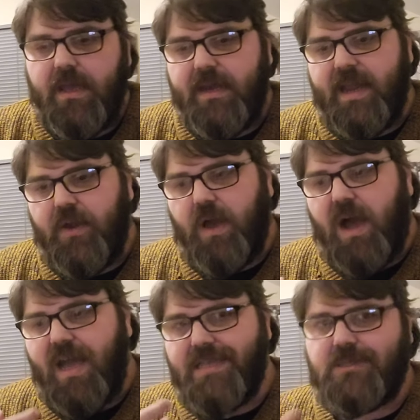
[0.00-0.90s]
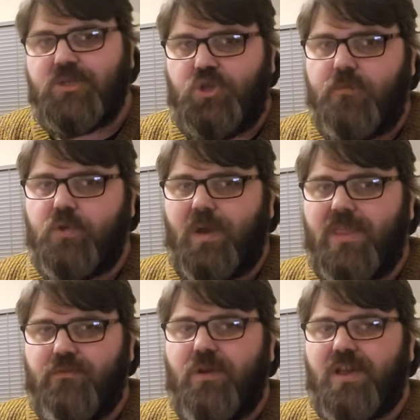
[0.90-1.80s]
Now, I assume the
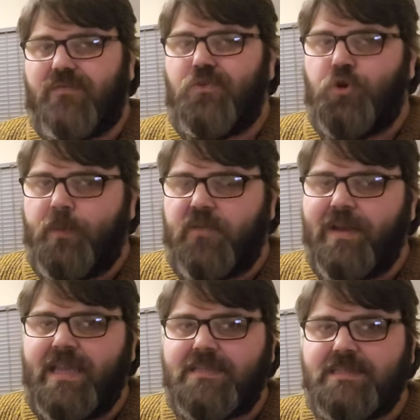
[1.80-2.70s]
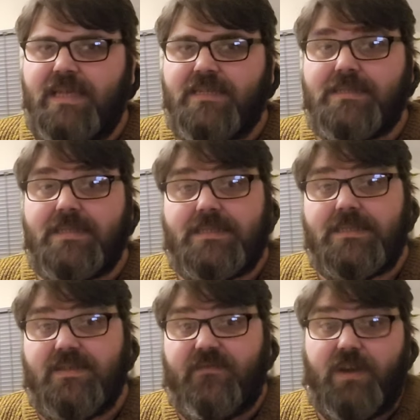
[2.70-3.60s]
way that Rolife normally release things, this
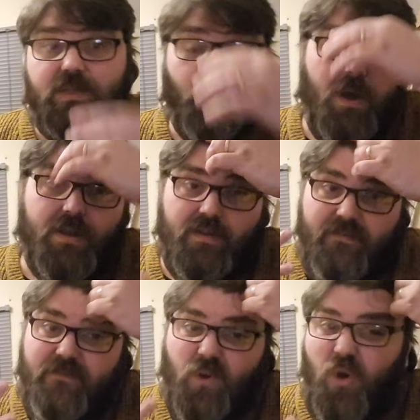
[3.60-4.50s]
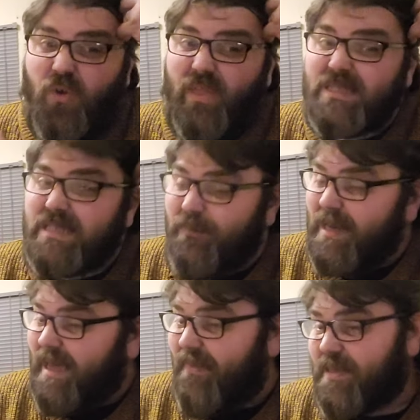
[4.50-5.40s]
is the first one of four. That's
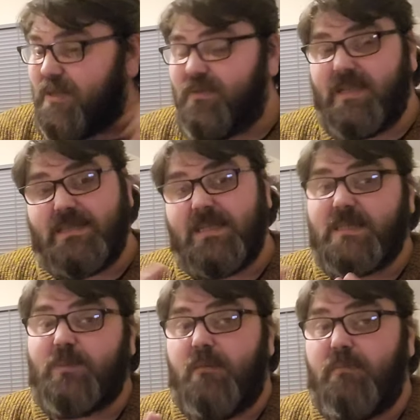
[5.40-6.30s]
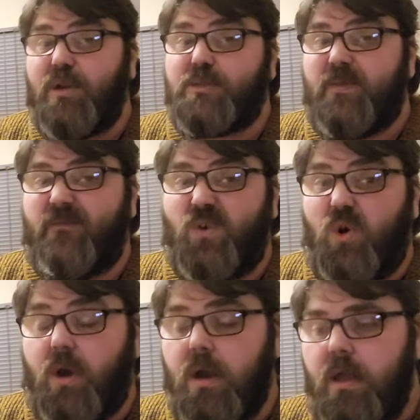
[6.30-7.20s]
typically how they do things. Things come out in bursts of
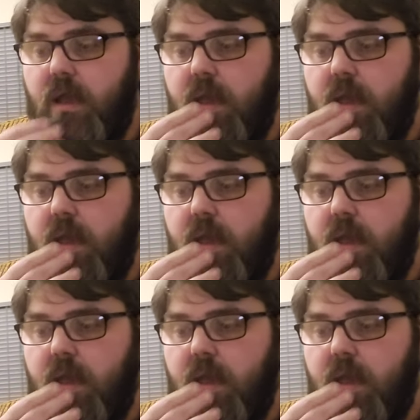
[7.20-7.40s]
four.